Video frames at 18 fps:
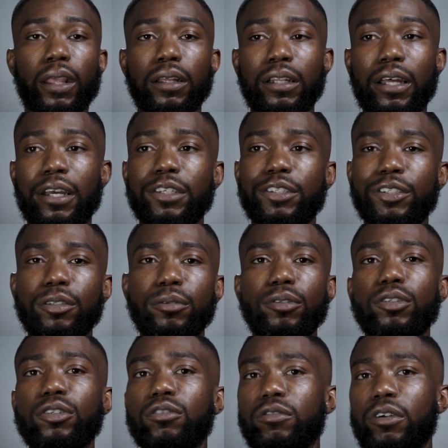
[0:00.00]
last year
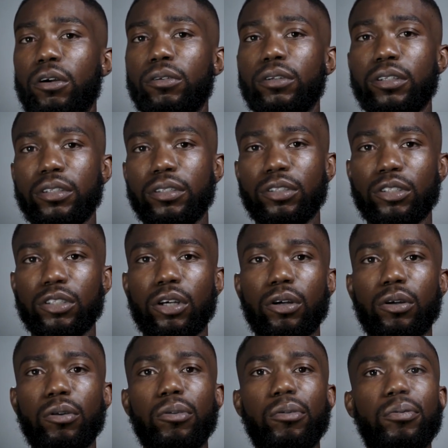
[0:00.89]
was Corona,
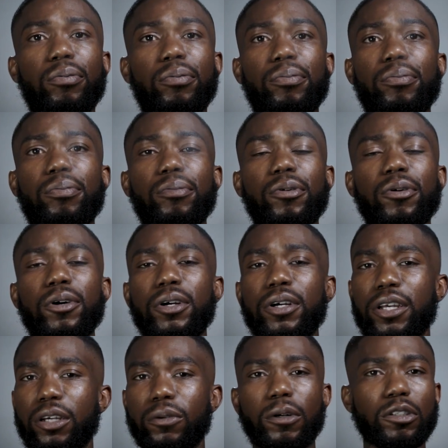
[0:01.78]
so
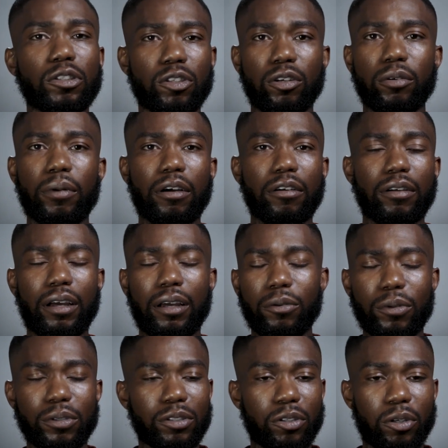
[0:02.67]
it wasn't on my
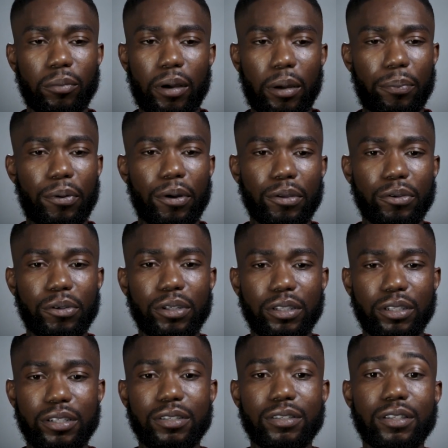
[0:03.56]
it wasn't on my
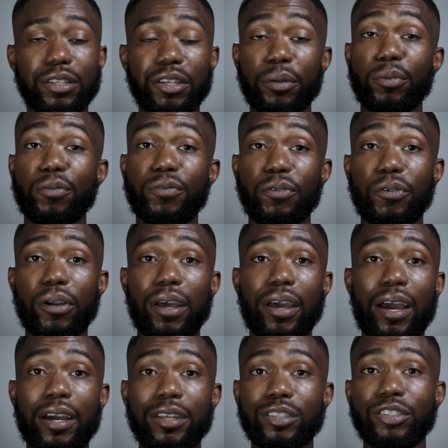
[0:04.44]
priority list. The year before
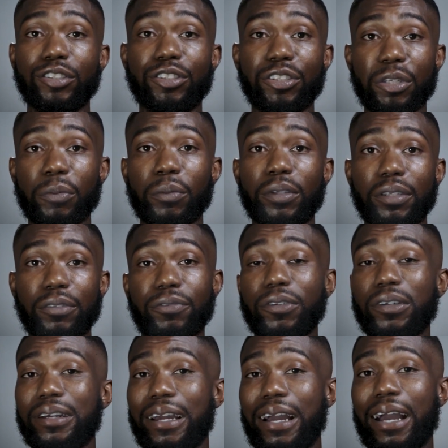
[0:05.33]
that, I just genuinely
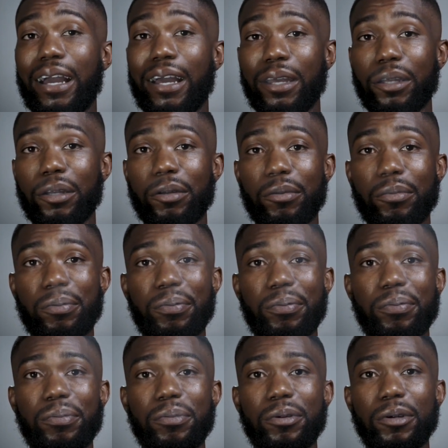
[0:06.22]
forgot,
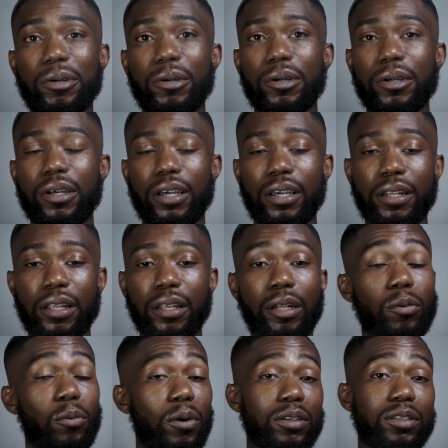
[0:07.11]
and then
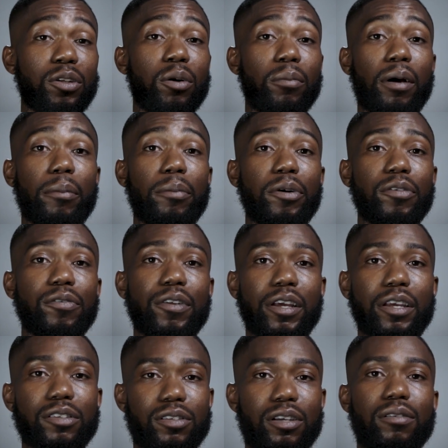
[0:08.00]
it wasn't on my
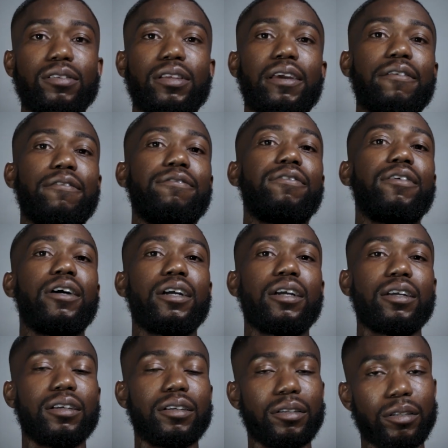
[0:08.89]
birthday, so I was like,
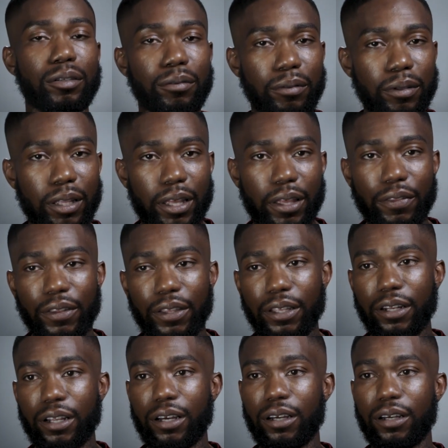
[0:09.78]
"Fuck." And
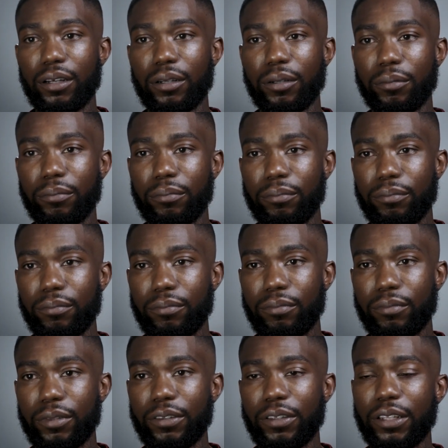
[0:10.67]
then um
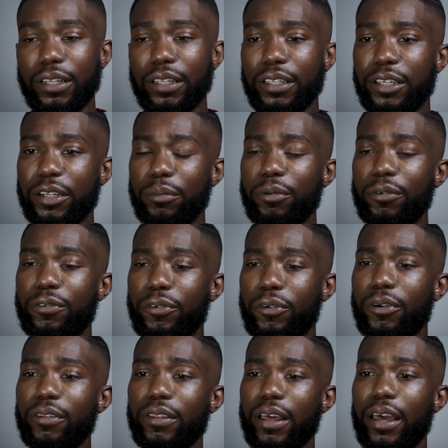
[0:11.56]
and then the year
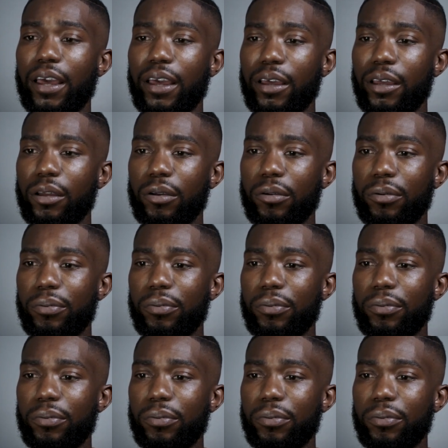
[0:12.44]
before that,